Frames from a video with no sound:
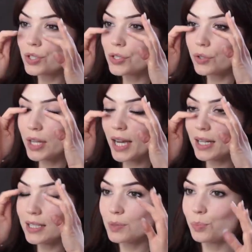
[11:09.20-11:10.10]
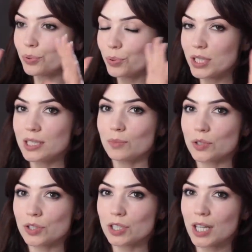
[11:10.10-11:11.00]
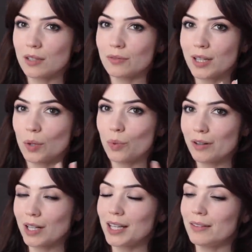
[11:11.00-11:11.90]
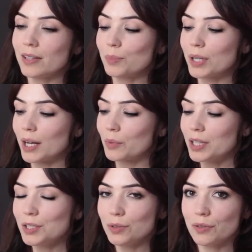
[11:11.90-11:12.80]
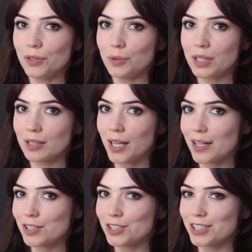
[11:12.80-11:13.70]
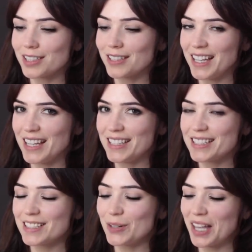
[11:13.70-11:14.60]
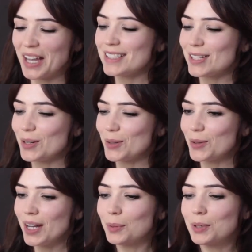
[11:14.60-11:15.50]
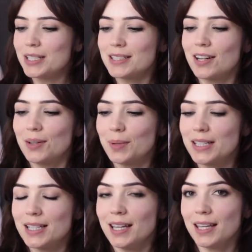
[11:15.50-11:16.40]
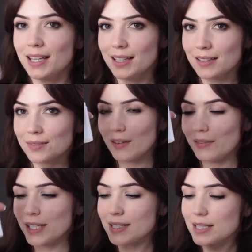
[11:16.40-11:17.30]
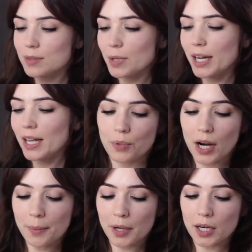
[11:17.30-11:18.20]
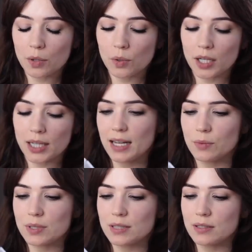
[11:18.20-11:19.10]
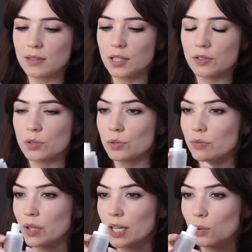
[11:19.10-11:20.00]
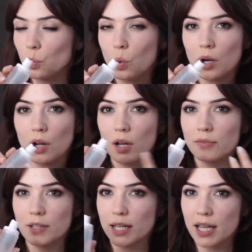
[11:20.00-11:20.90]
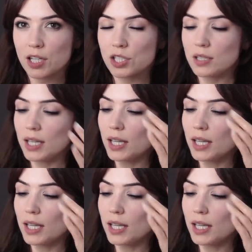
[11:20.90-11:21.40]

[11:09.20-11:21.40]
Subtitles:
So that is pretty much kind of like where I leave it, but I want to do a few little extra thingies, okay? So I'm going to start by taking a fixing spray, Primark one, and they're sort of like one-off collection